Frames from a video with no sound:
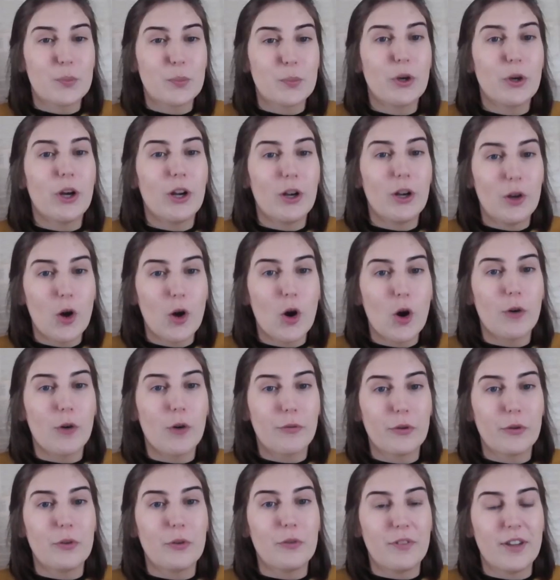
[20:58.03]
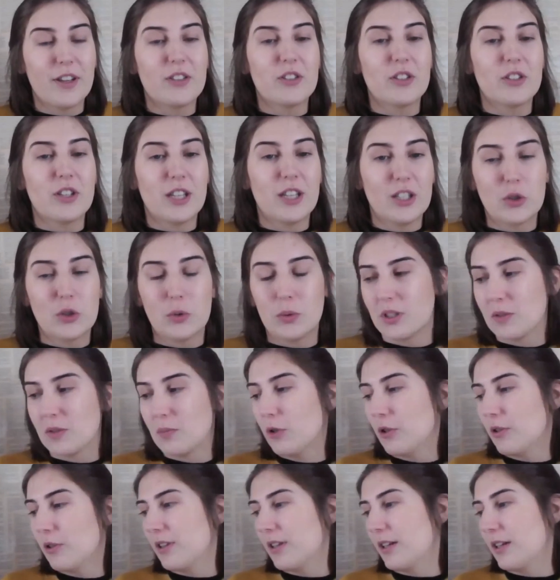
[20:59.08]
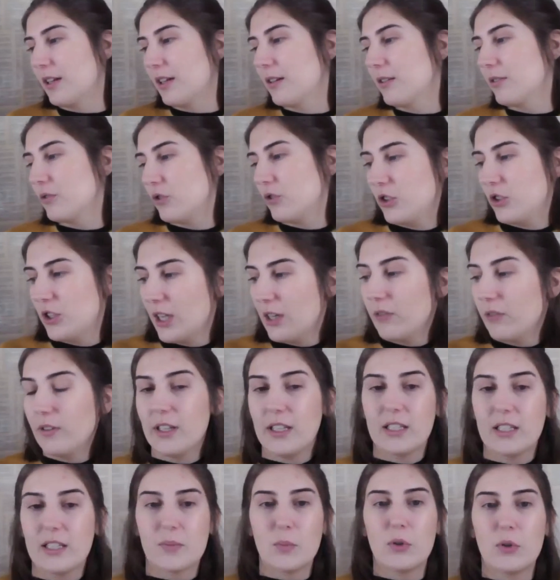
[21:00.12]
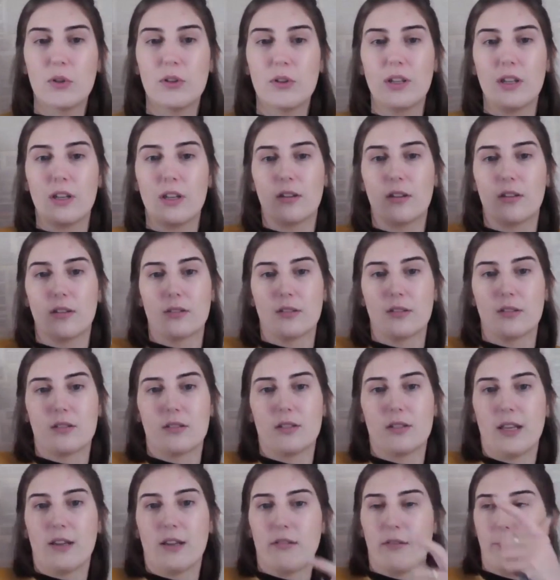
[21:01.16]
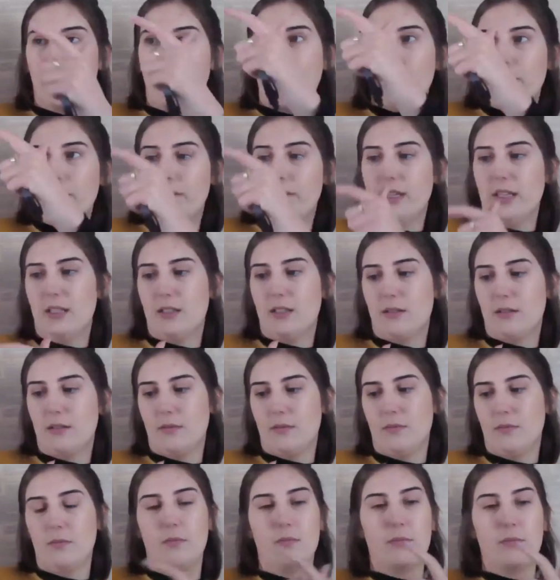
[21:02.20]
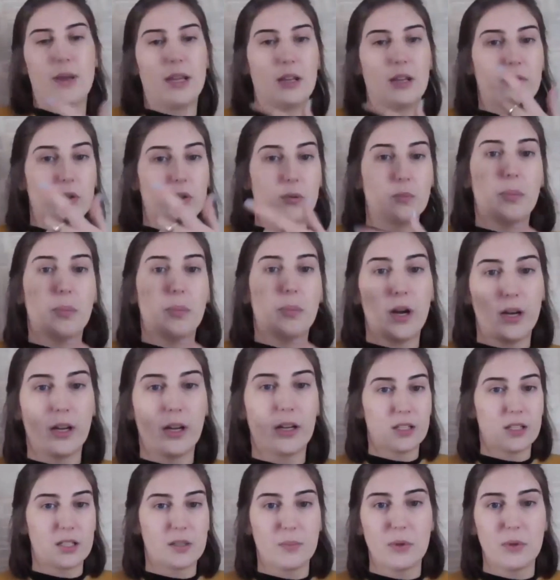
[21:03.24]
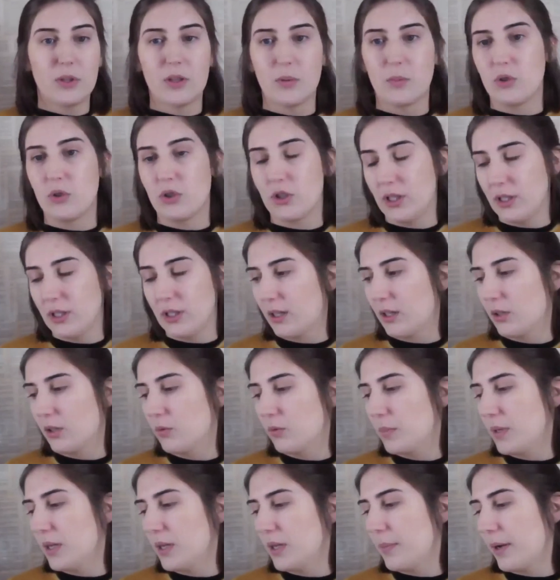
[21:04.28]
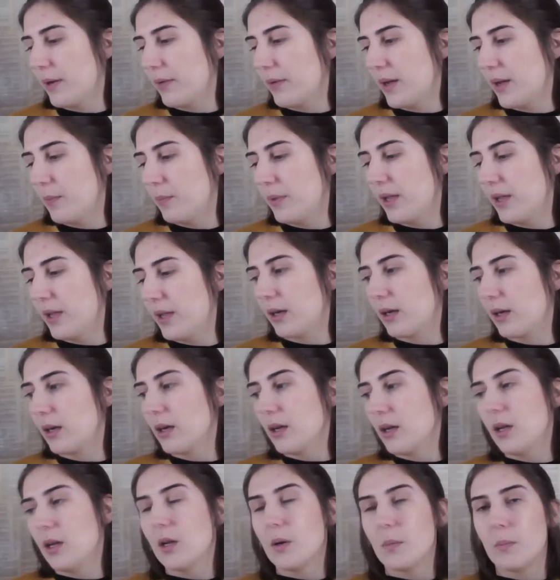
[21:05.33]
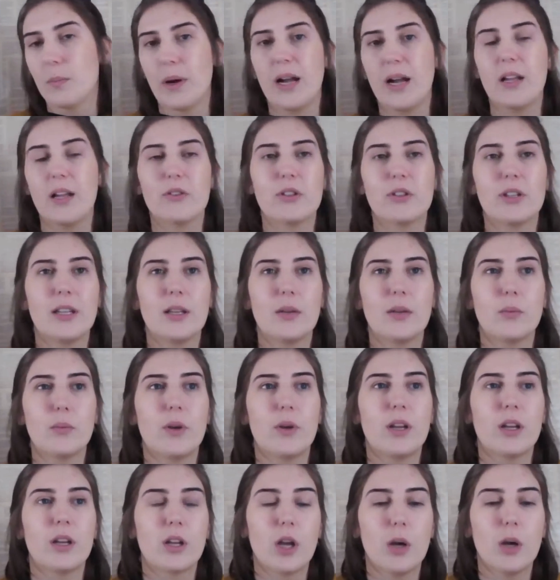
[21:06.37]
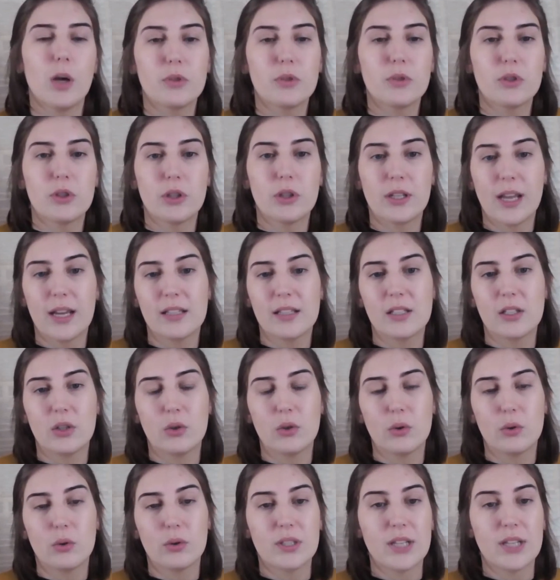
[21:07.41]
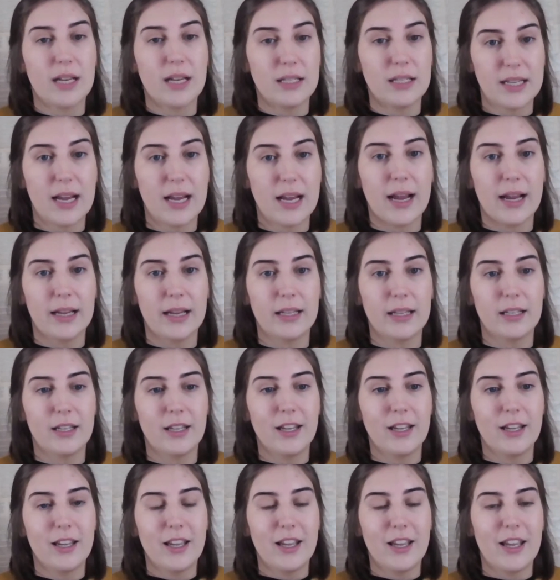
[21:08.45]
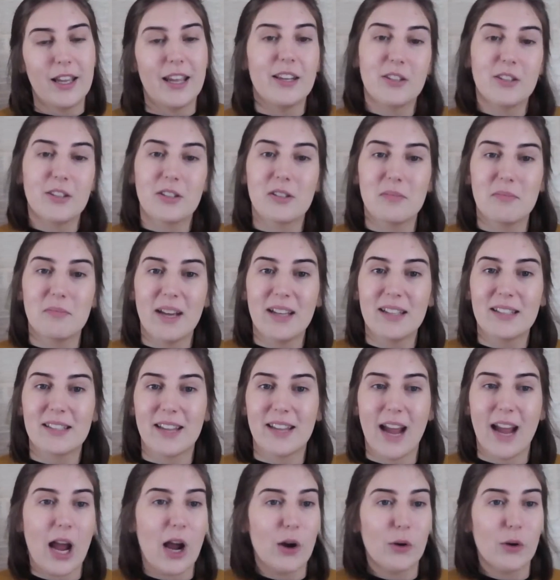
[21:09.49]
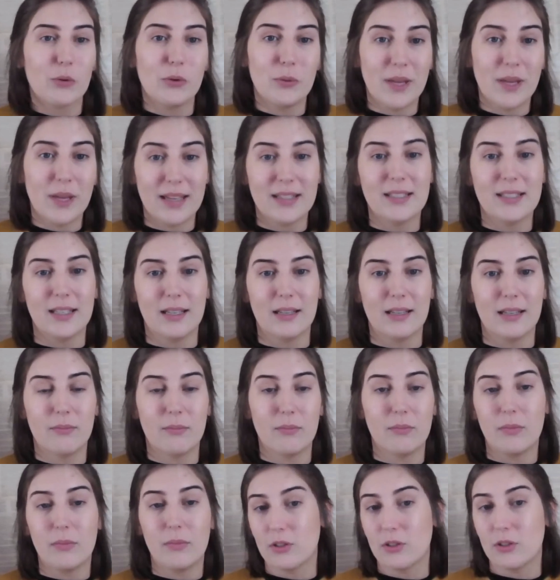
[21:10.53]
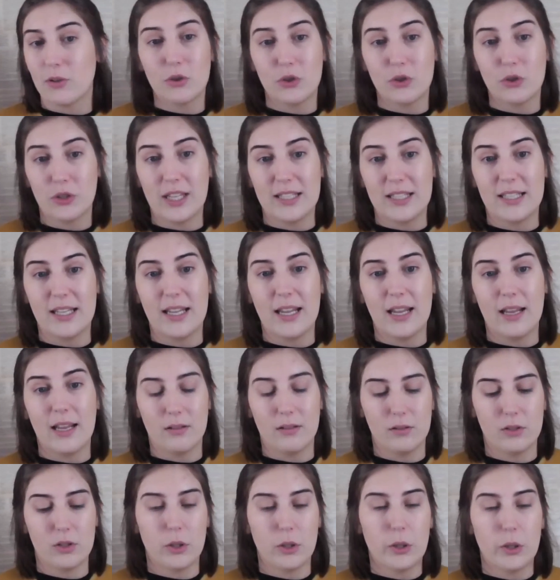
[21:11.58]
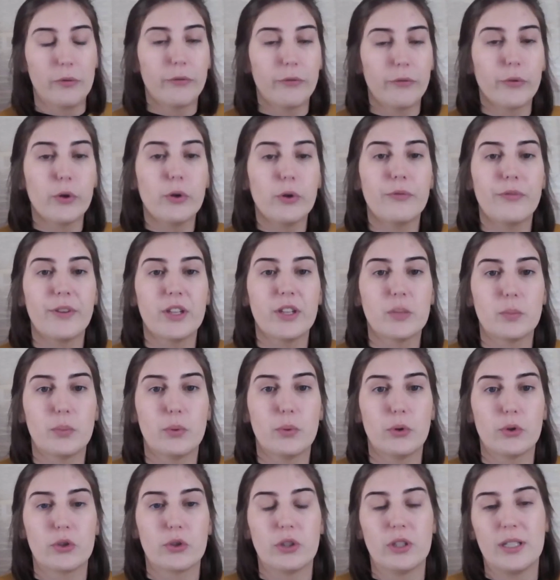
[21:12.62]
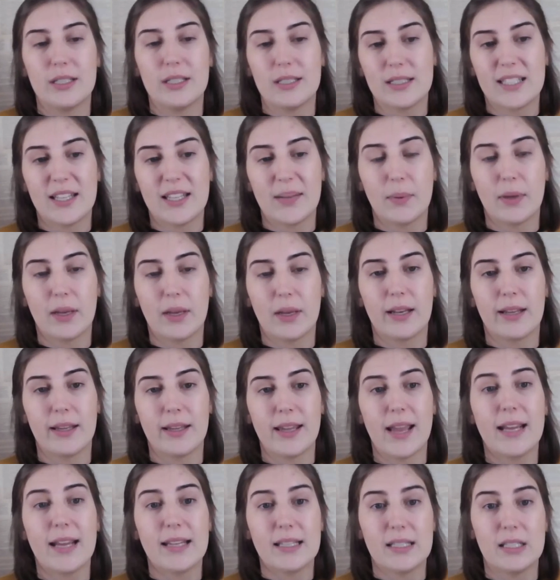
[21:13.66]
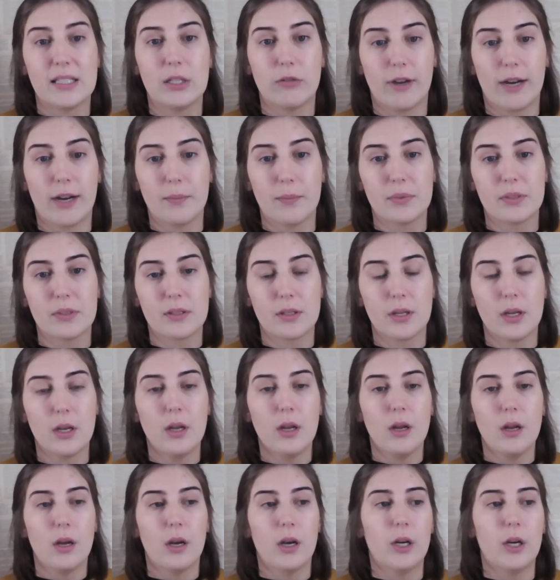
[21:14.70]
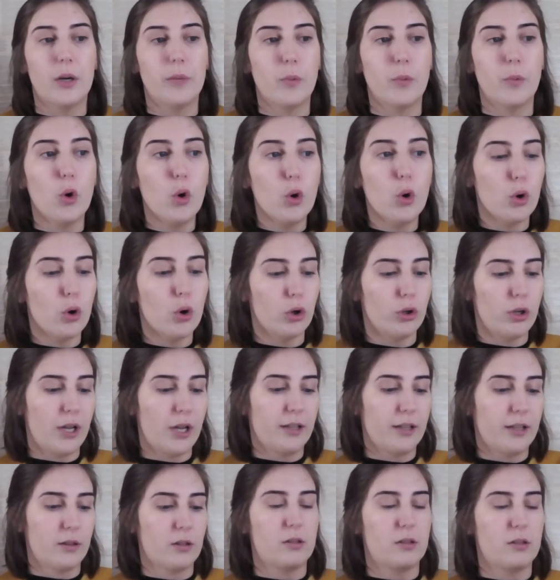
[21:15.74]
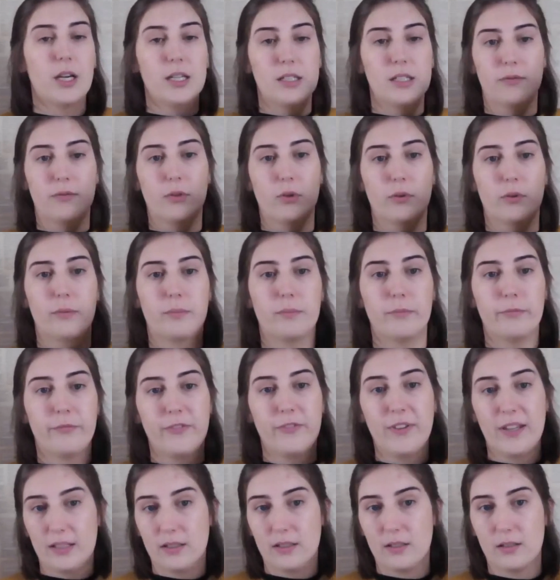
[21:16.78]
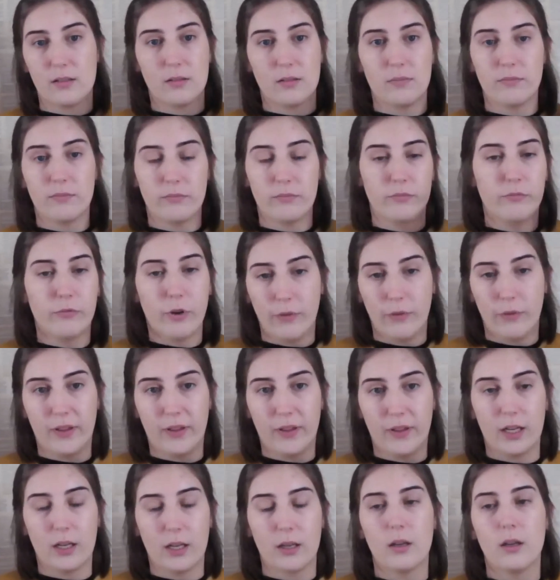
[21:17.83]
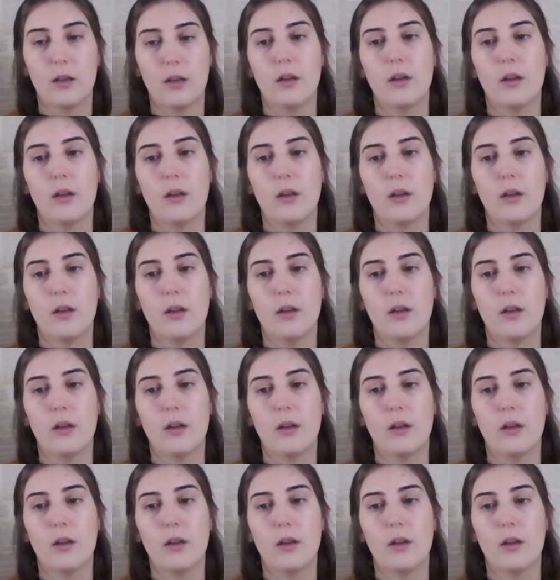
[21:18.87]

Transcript: to put a lot of fruit and veg into a smoothie. Generally, smoothies, they're about this big. If you buy a smoothie machine, they can be about that big. But actually, when it comes to getting your 10 a day, it doesn't matter how you get it, as long as you get it in. So a fruit and veg portion is typically 80 grams, or like the size of your fist, roughly.